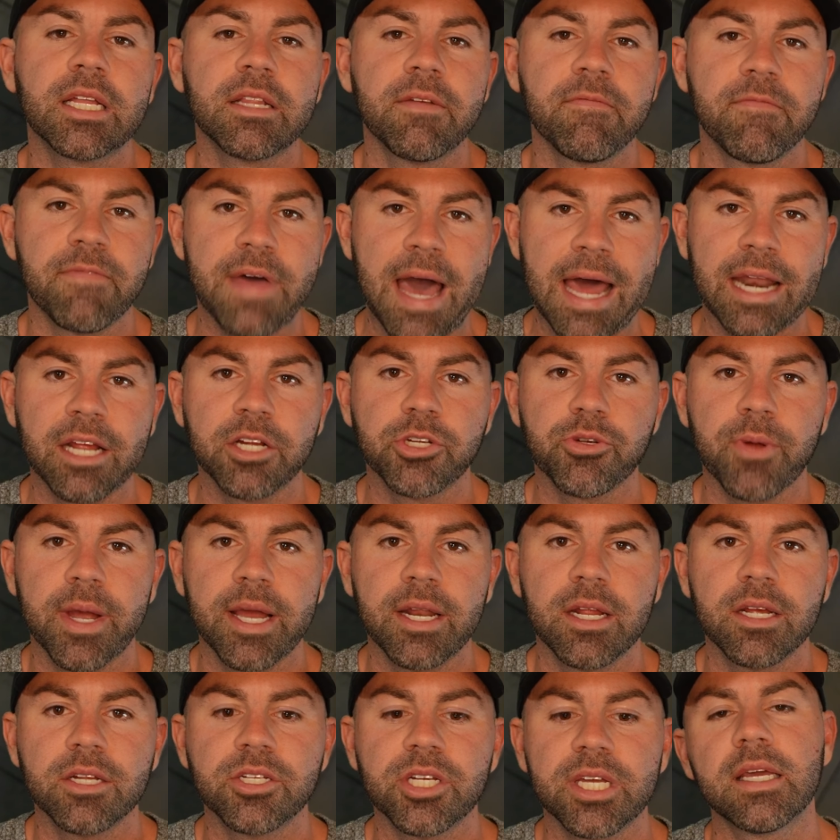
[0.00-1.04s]
glymphatic
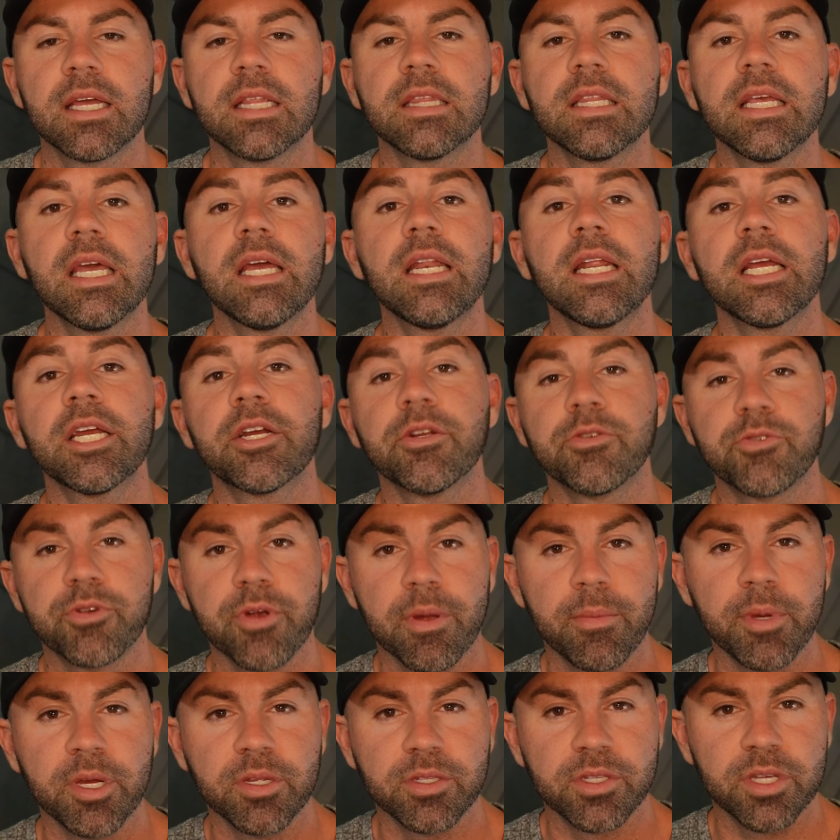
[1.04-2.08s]
drainage can lead and
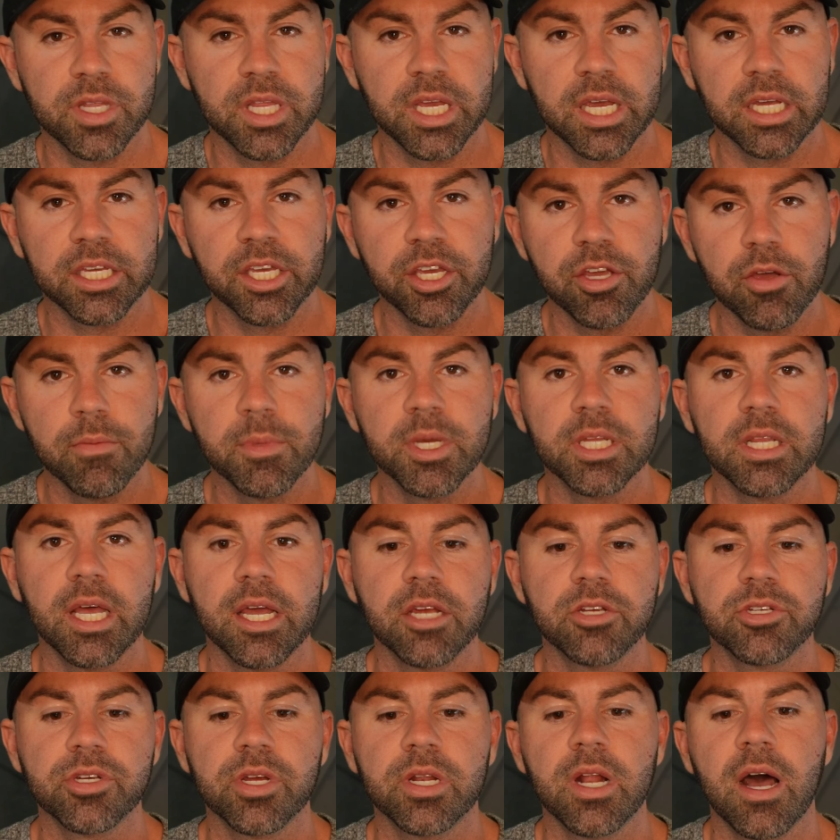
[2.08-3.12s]
contribute to the
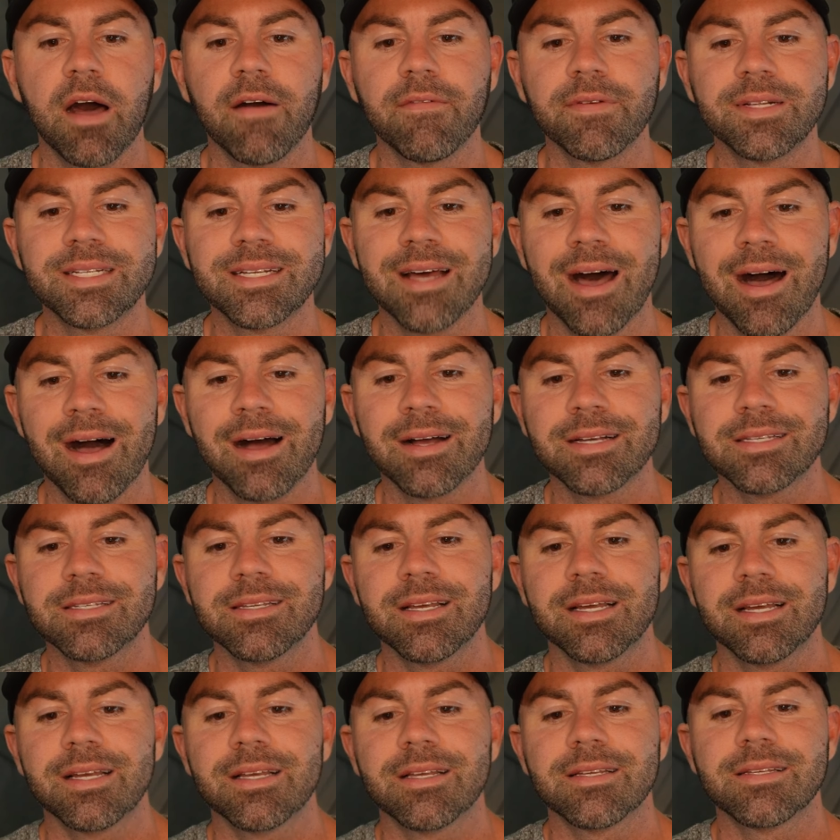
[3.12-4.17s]
accumulation of
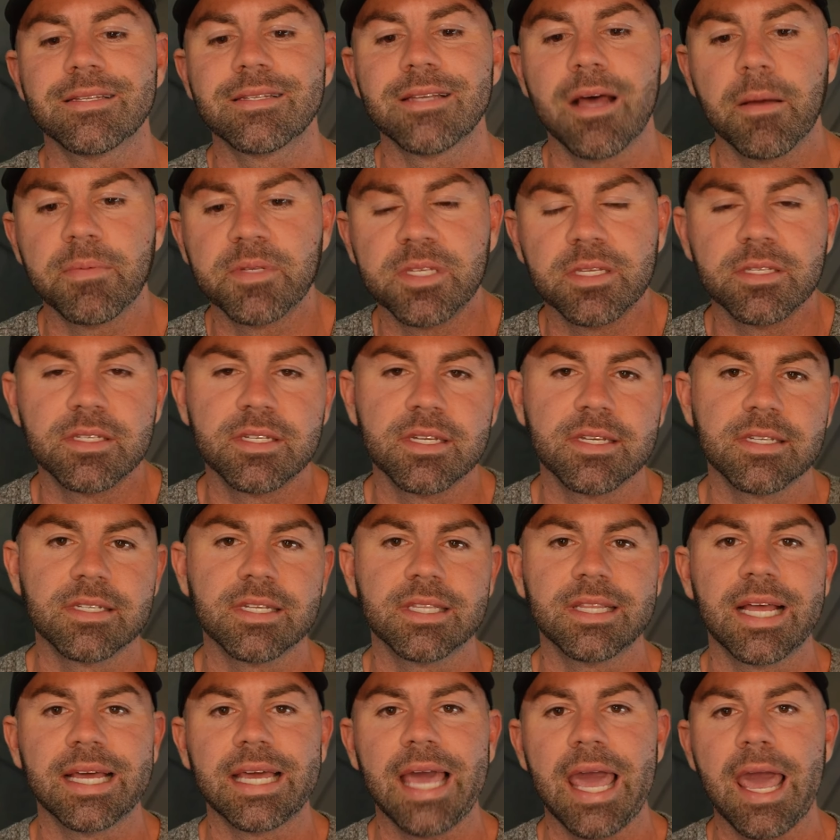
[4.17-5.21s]
toxic substances
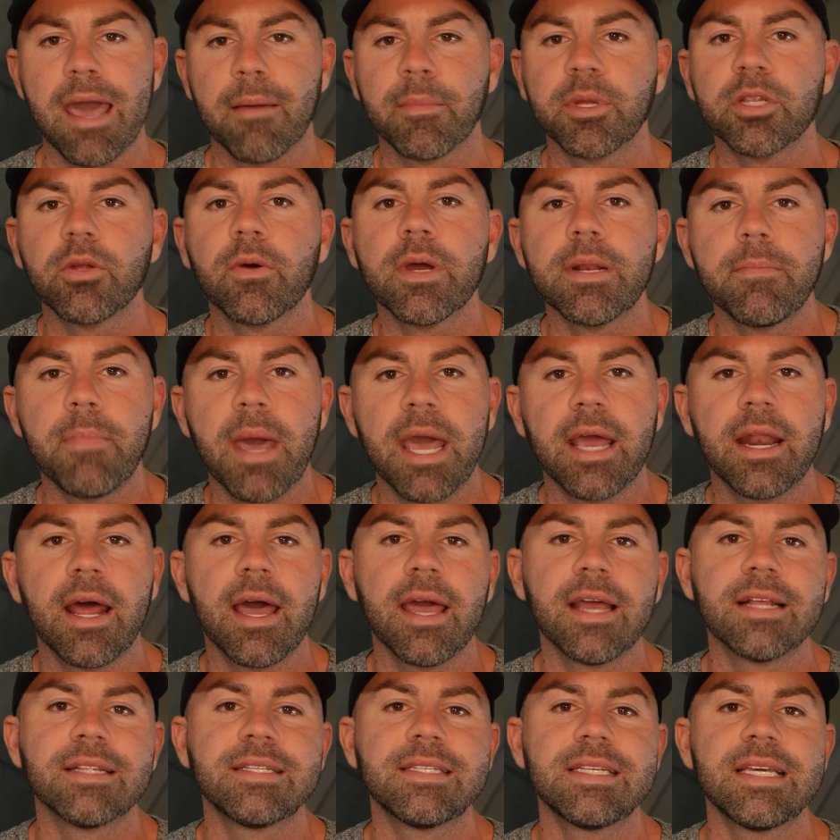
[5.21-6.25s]
like amyloid beta
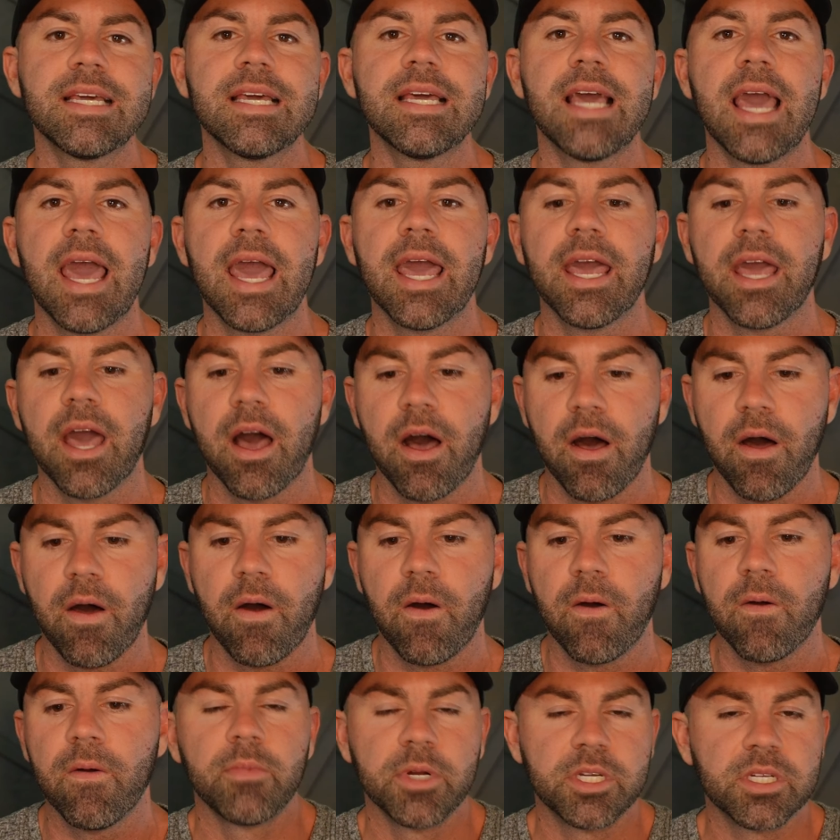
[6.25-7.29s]
and
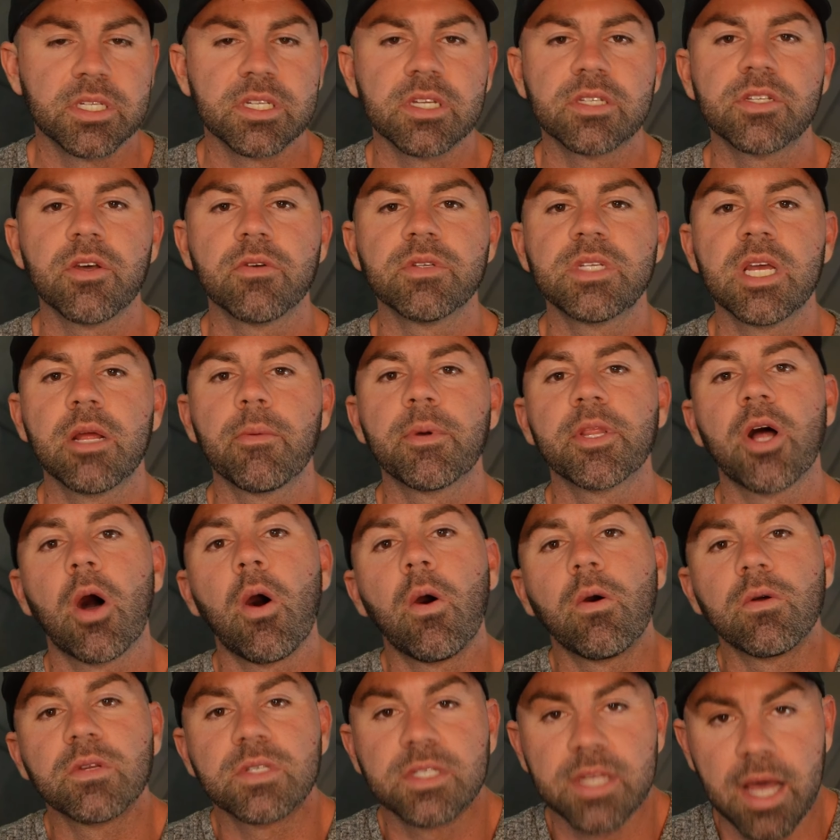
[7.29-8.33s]
TAO, which is associated with
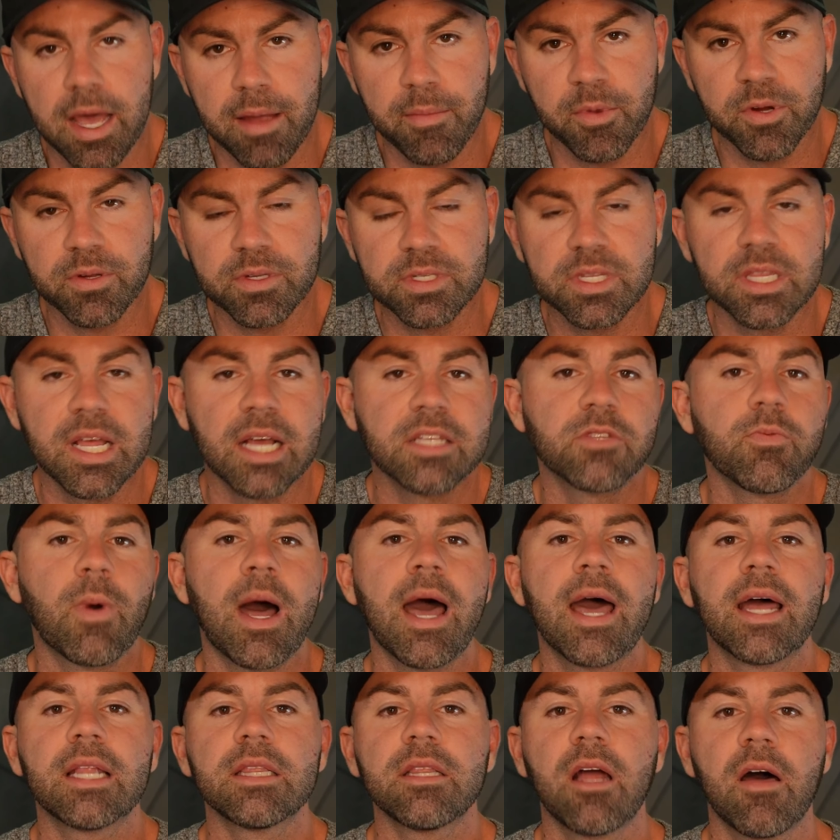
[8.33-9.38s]
Alzheimer's. And that's
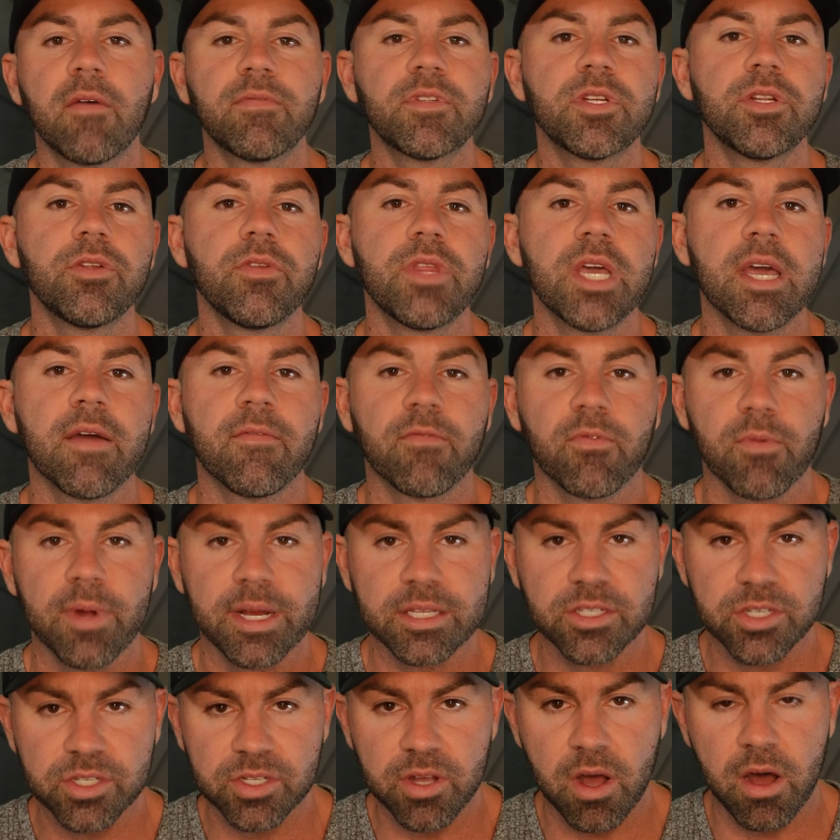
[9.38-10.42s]
why I love to do the infrared
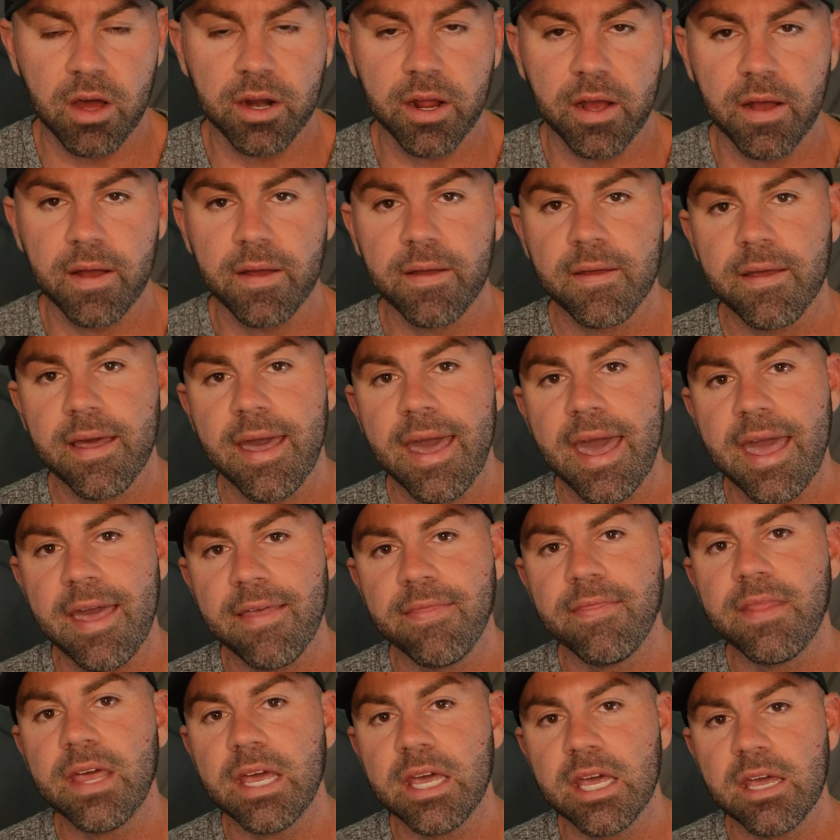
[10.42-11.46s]
sauna
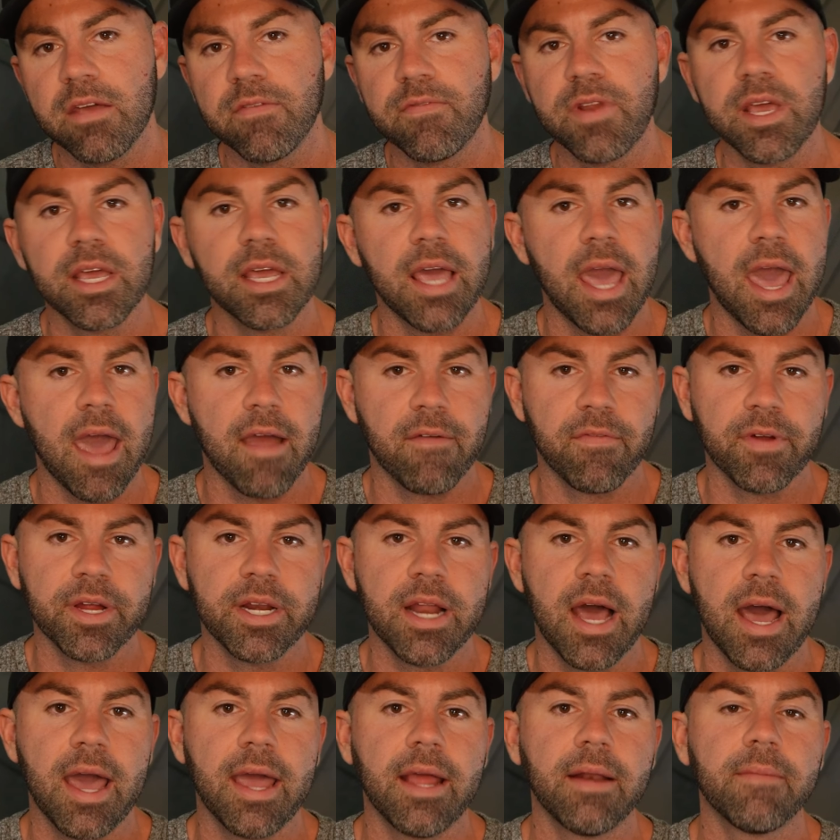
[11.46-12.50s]
in the evening every
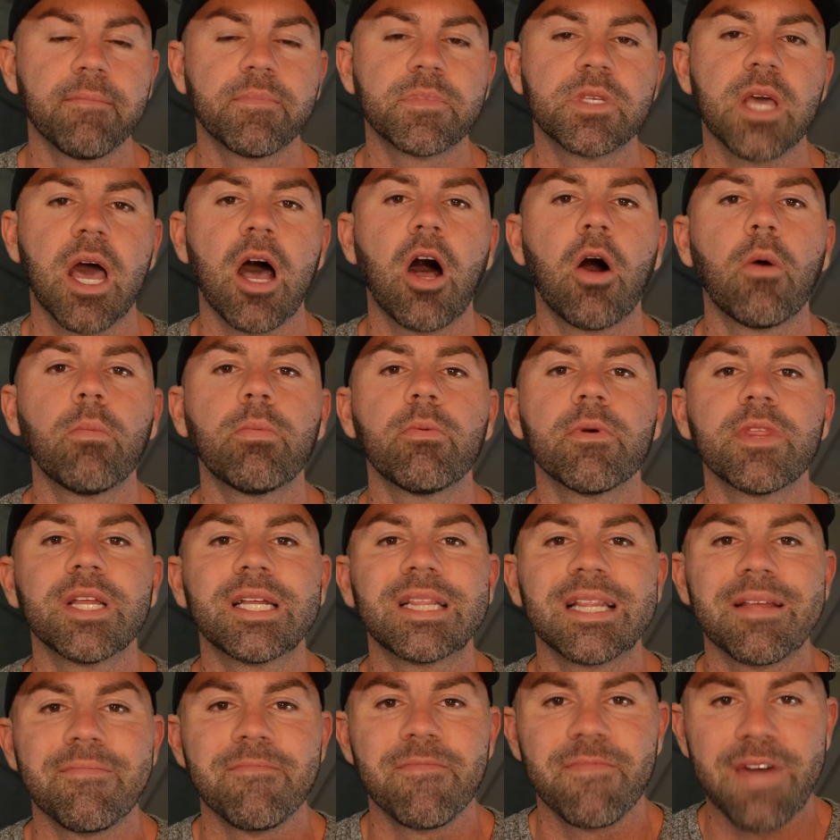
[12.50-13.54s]
night to help with
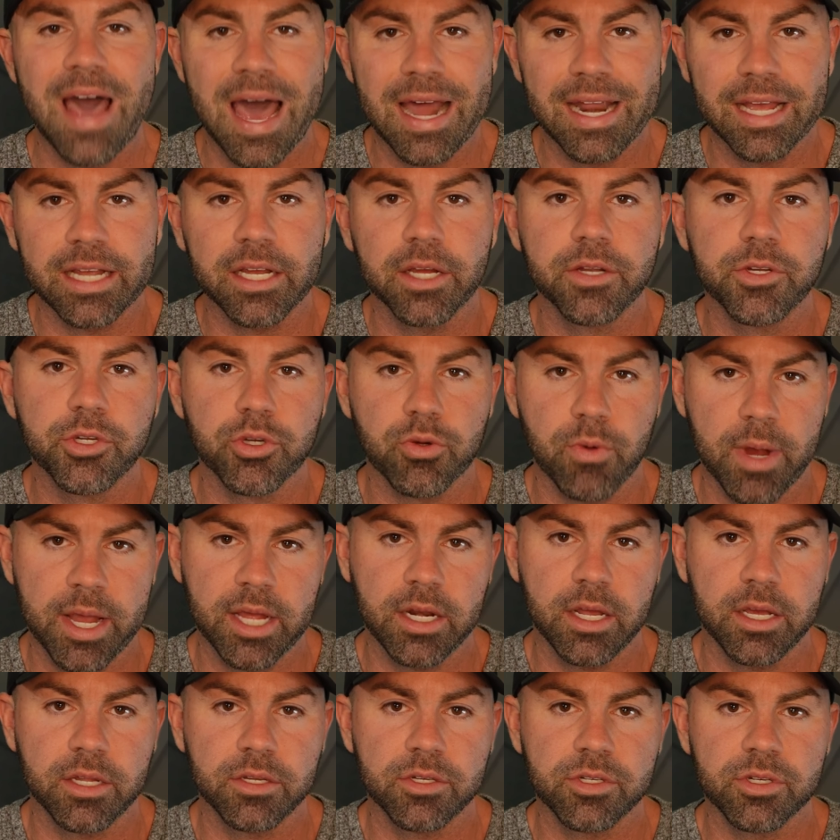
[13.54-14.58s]
glymphatic
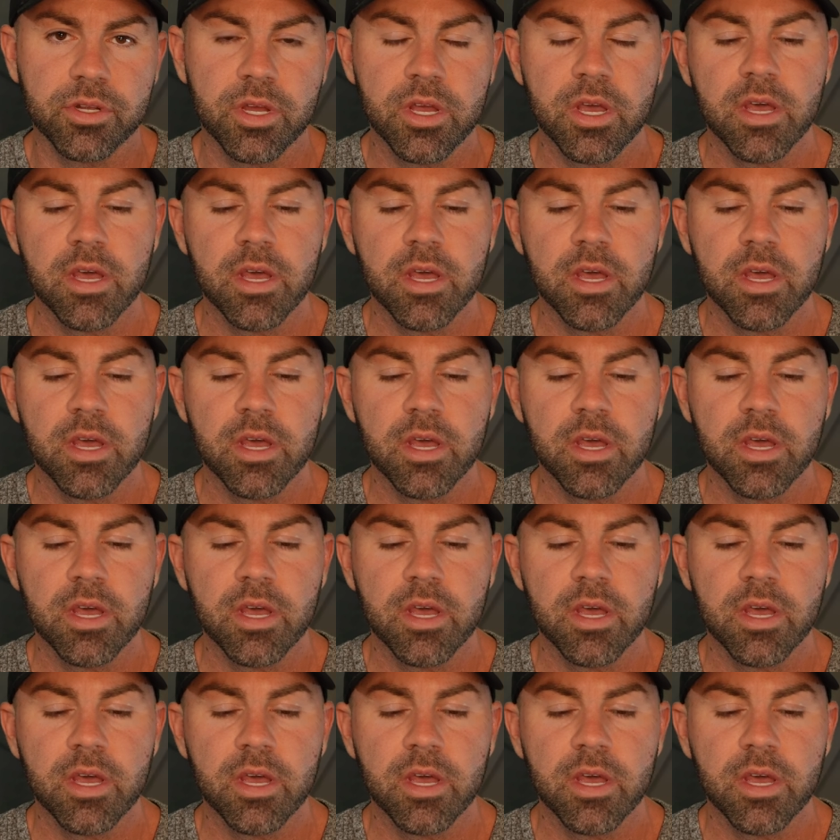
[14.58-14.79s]
drainage.